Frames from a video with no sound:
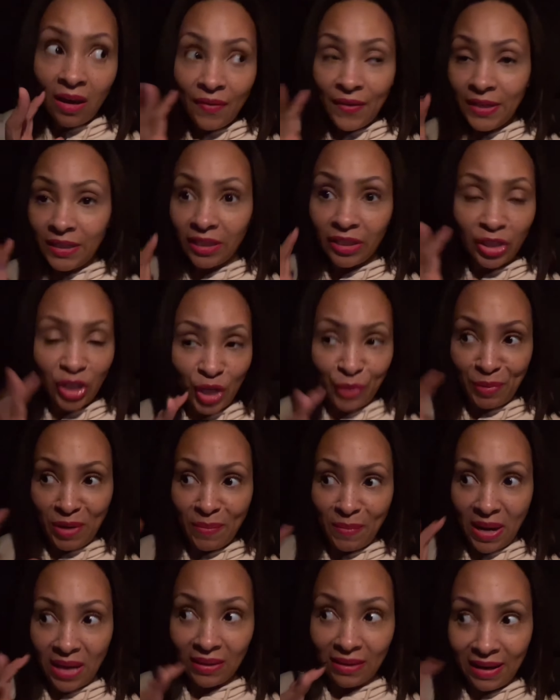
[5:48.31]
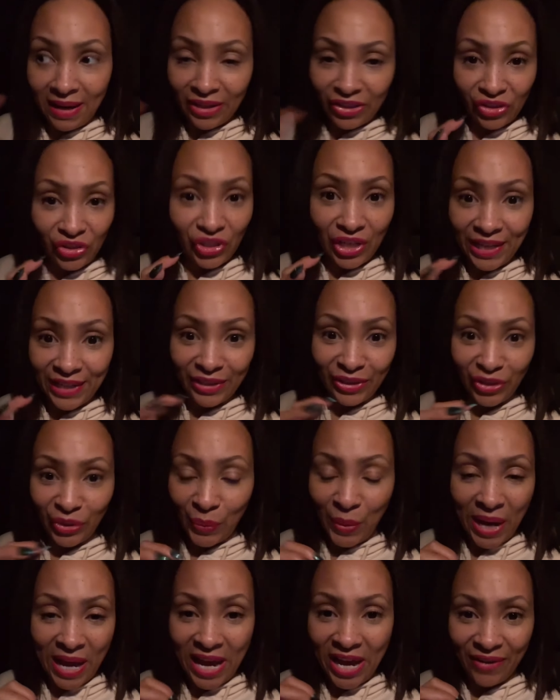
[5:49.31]
this is going to be my last chance, so
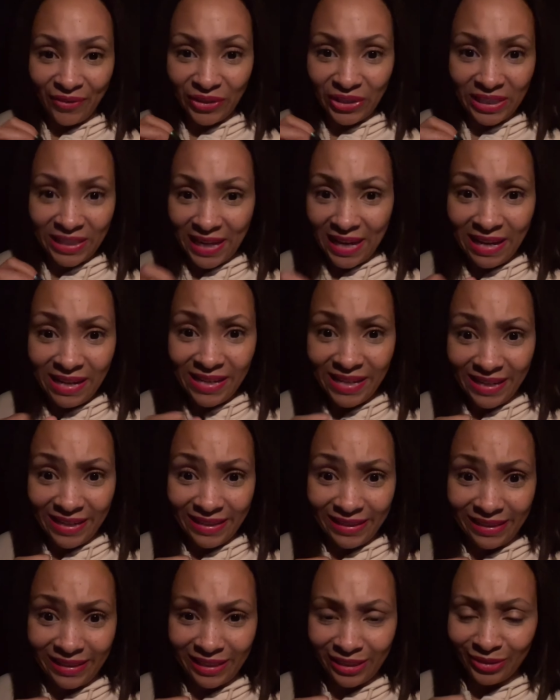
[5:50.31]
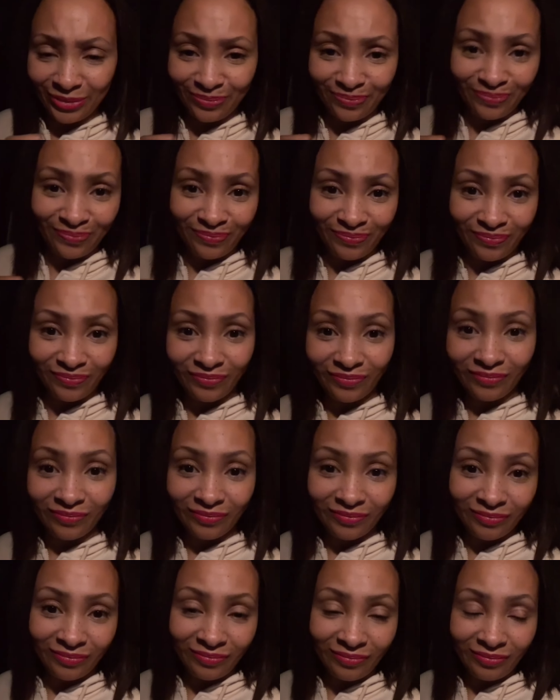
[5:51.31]
I have to take it.
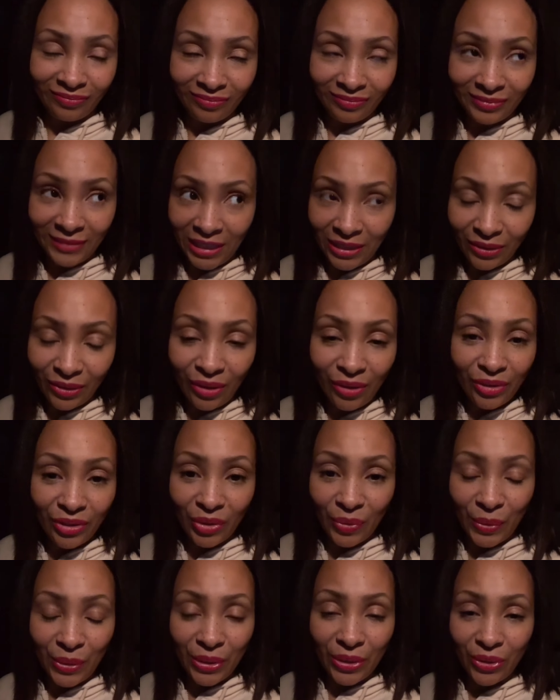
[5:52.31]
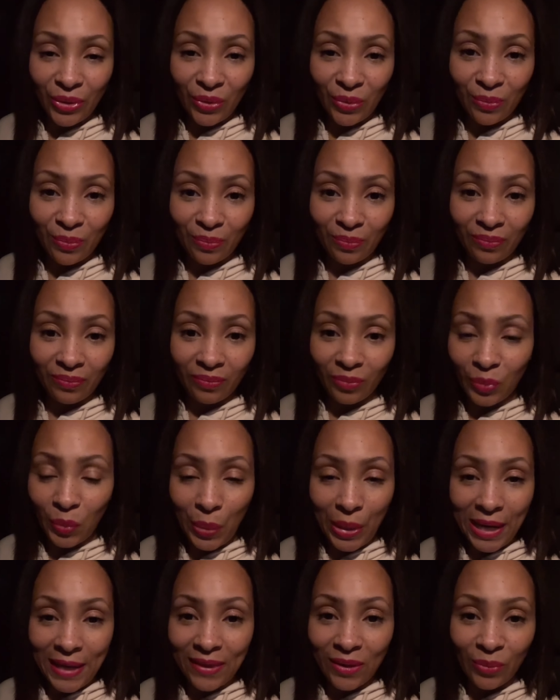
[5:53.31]
That's also another
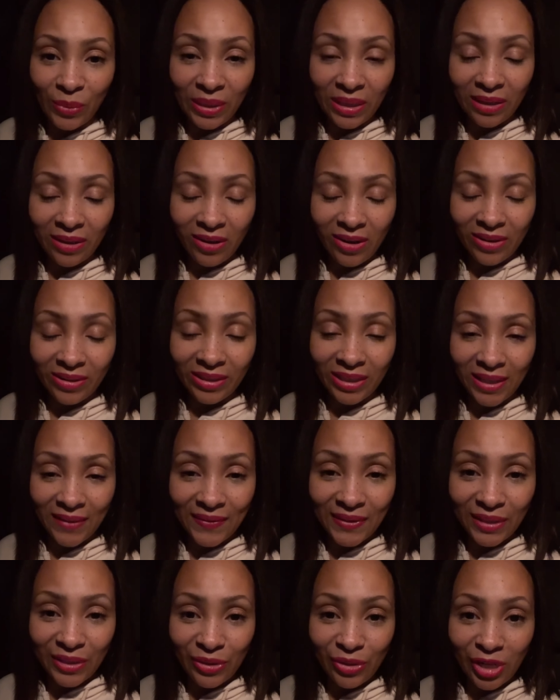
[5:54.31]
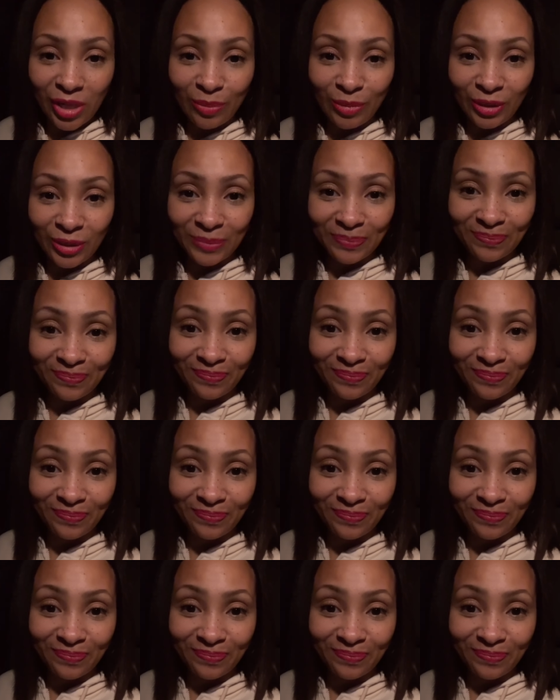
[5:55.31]
way that we get ourselves in trouble.